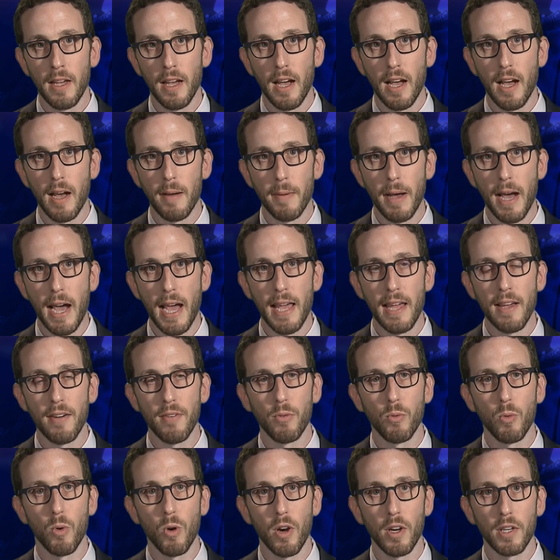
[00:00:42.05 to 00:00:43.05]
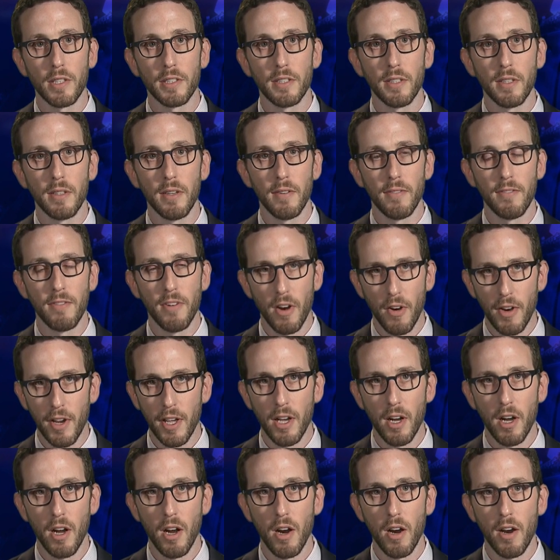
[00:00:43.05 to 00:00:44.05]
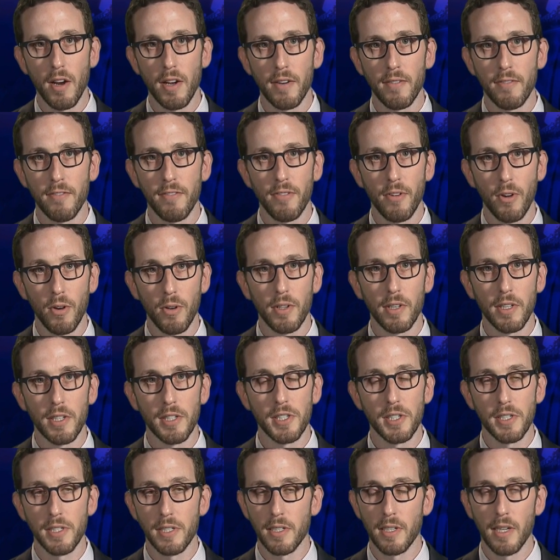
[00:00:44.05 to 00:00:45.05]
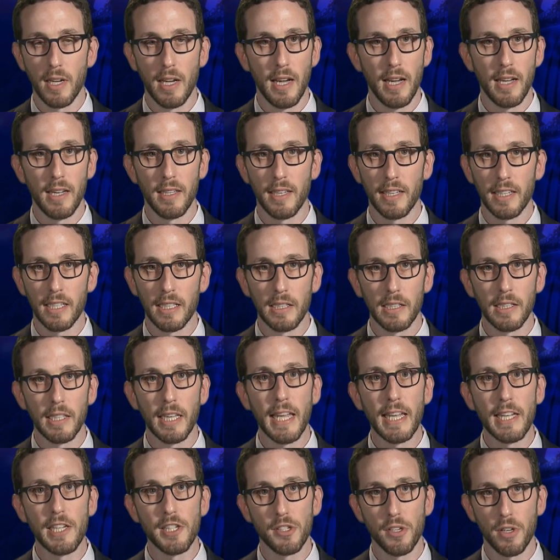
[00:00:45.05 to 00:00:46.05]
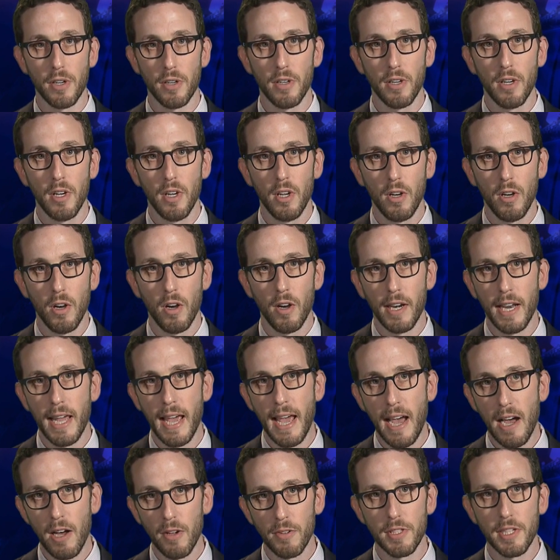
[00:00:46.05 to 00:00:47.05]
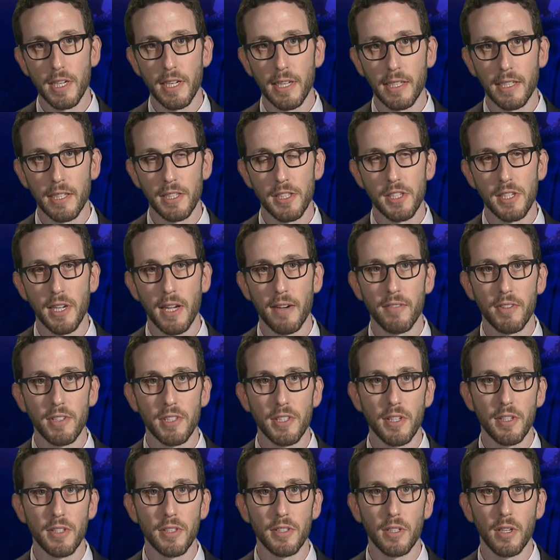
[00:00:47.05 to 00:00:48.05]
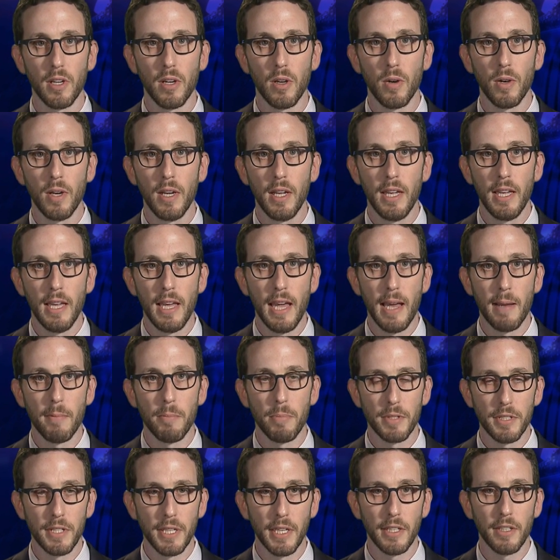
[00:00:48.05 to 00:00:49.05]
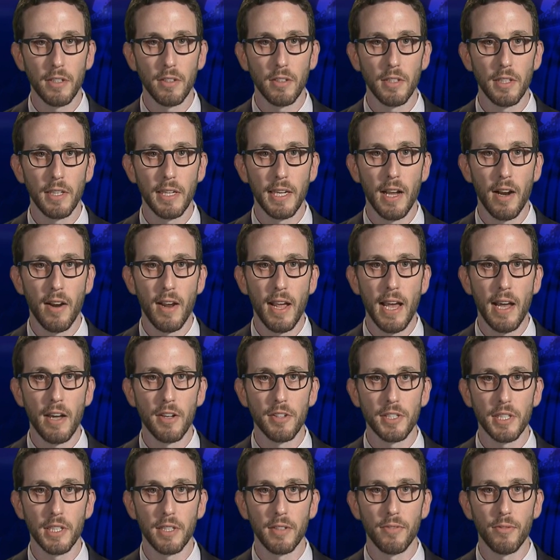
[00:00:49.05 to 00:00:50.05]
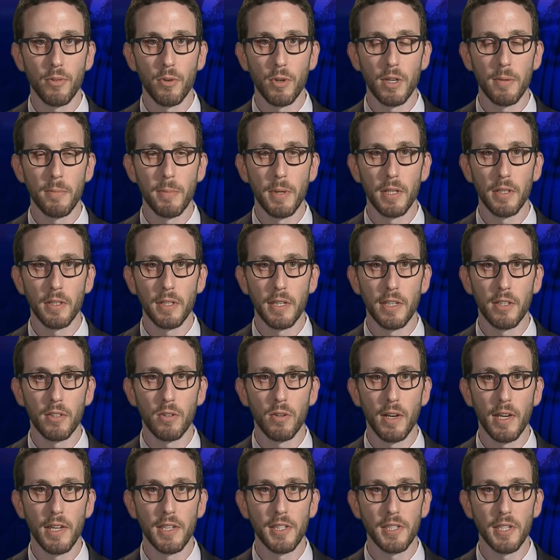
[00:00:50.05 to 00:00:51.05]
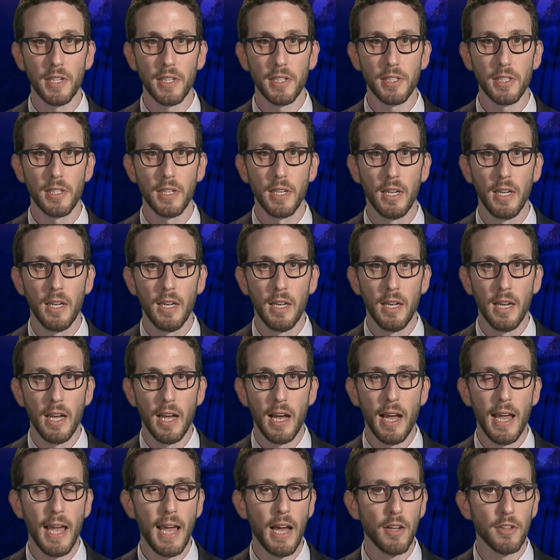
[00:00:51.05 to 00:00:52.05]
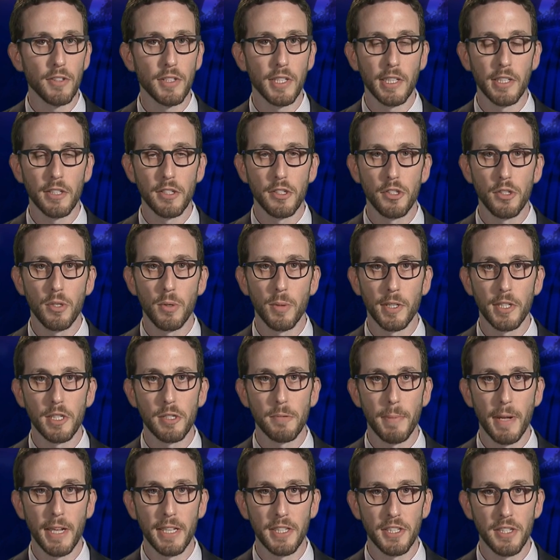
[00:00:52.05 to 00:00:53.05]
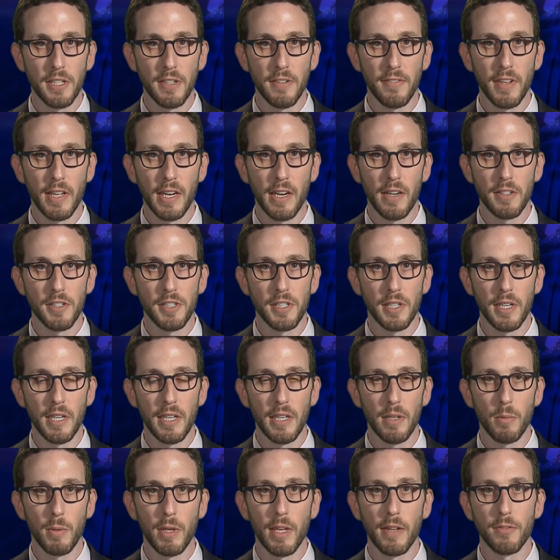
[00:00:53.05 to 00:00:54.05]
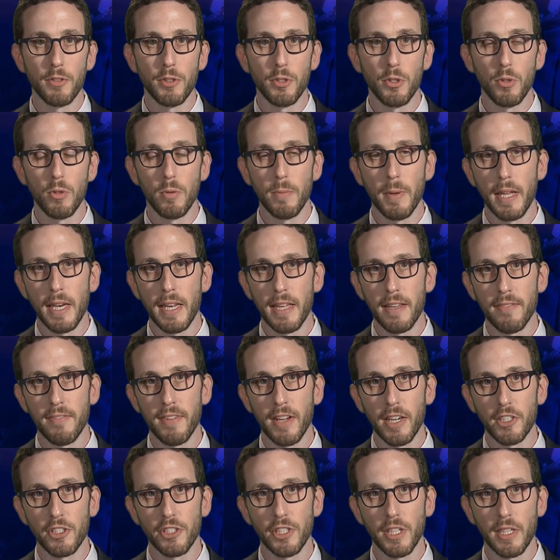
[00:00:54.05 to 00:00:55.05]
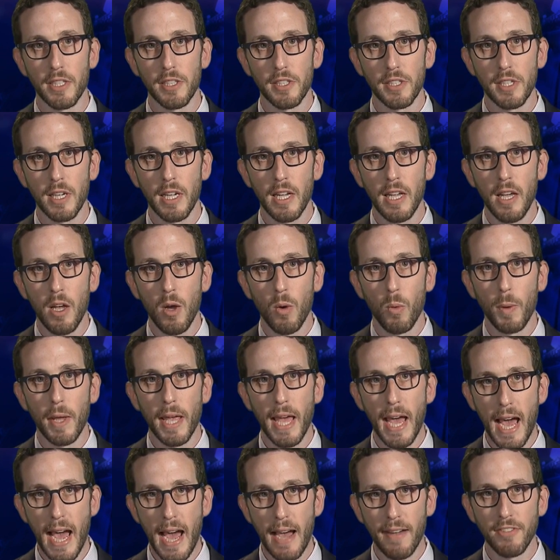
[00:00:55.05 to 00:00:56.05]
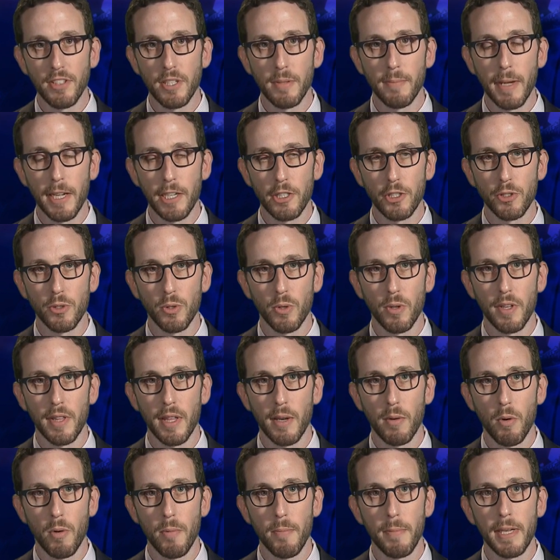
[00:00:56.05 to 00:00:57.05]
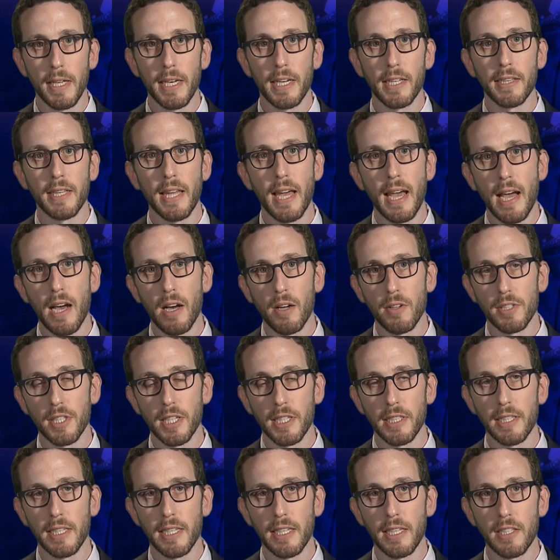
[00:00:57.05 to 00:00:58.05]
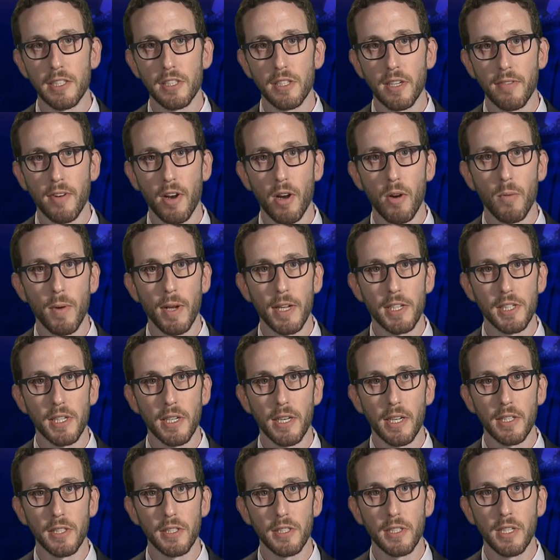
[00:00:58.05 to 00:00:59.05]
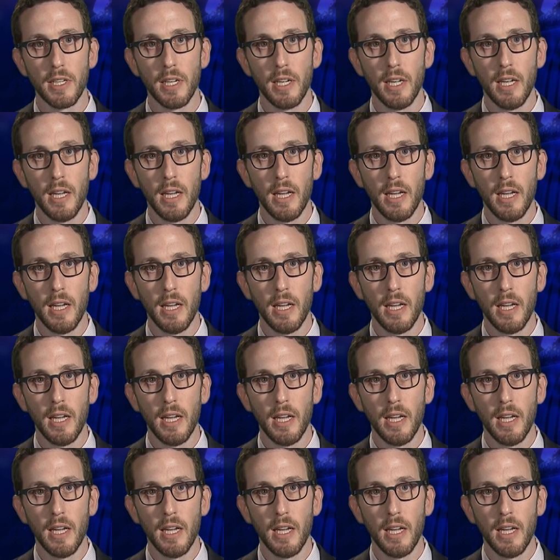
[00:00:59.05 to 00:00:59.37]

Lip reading: I have worked very hard and focused like a laser on housing in San Francisco, and particularly our housing affordability crisis. Housing is too expensive in our city. We have too many evictions. We have to make sure that we're meeting the housing needs of our residents.